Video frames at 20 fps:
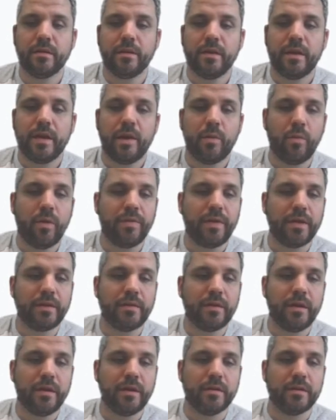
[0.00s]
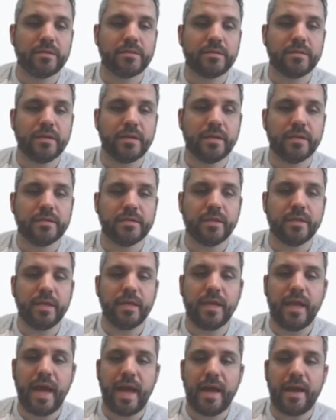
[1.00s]
And what that does is
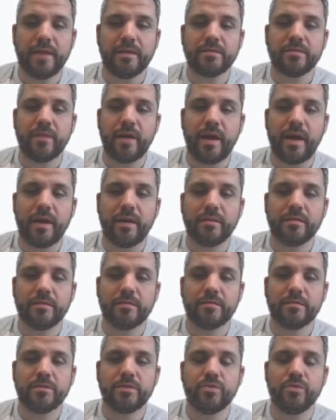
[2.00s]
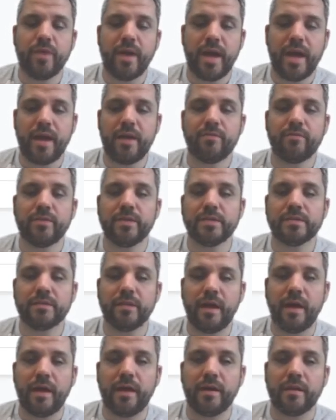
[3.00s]
it adds that to every
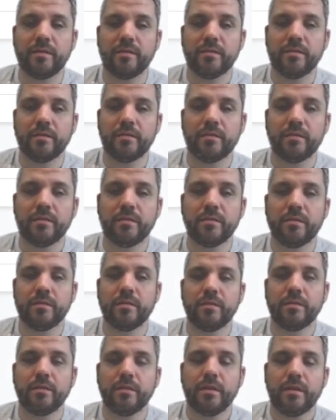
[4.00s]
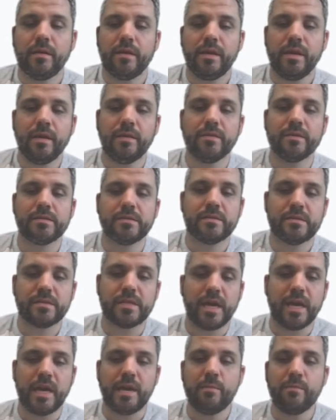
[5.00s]
slide in the
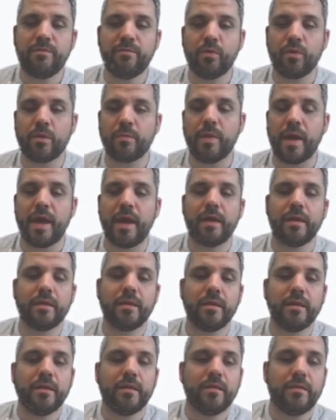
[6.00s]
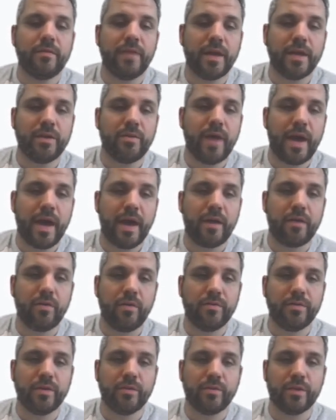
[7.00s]
same format that you had
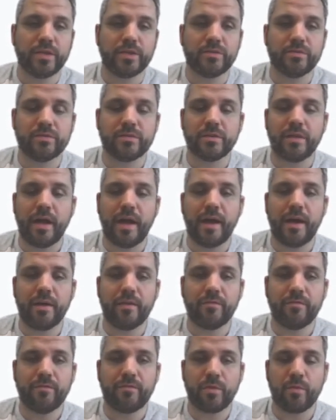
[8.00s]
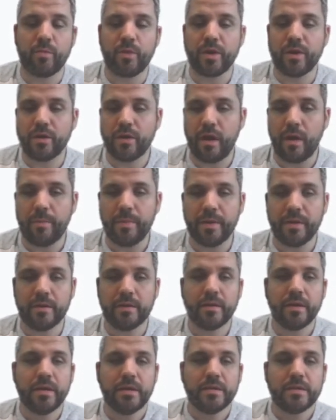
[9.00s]
on the original slide from where you copied it.
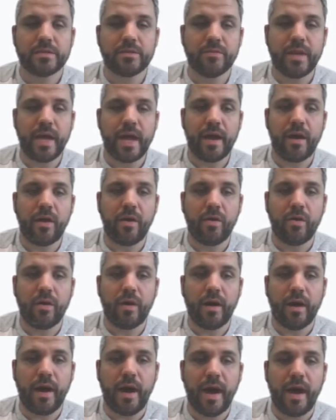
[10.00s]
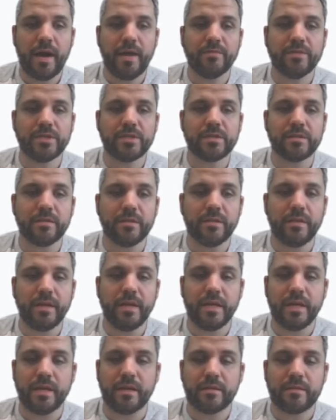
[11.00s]
So now I have just
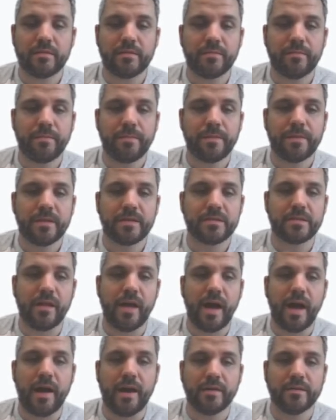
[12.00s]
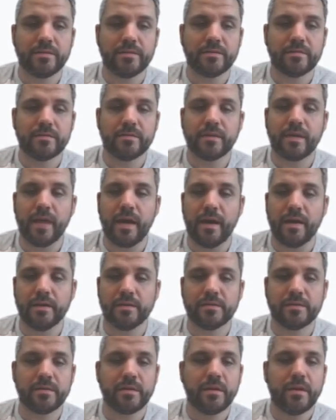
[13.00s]
linked slides,
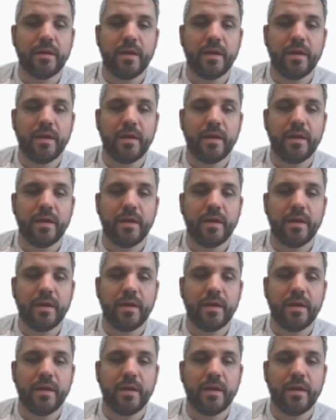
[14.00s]
guys.